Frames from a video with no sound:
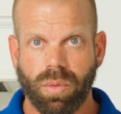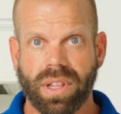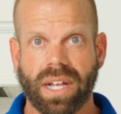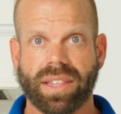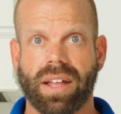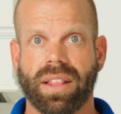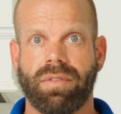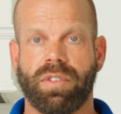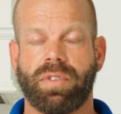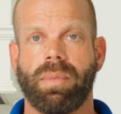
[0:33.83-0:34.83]
We let that
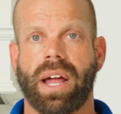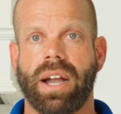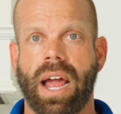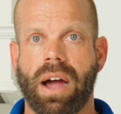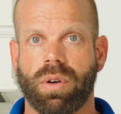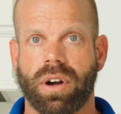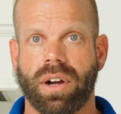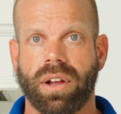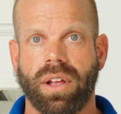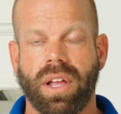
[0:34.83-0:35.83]
level for about an hour.
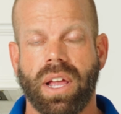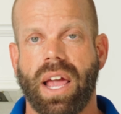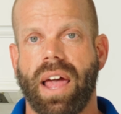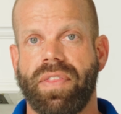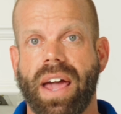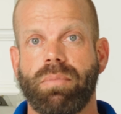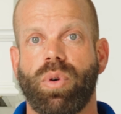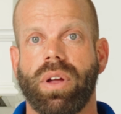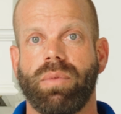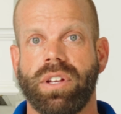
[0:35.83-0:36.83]
At that
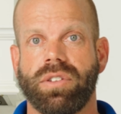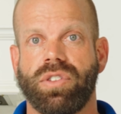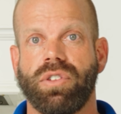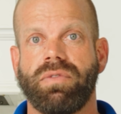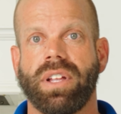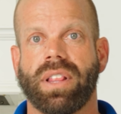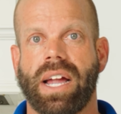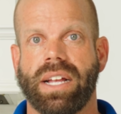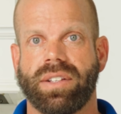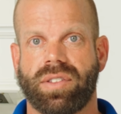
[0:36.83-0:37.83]
point, we use UV
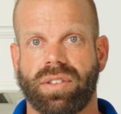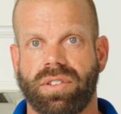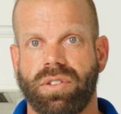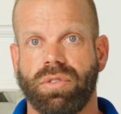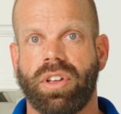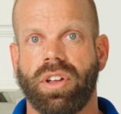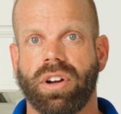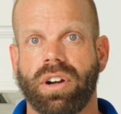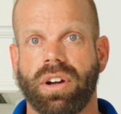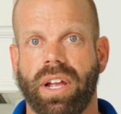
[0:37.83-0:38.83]
lights to cure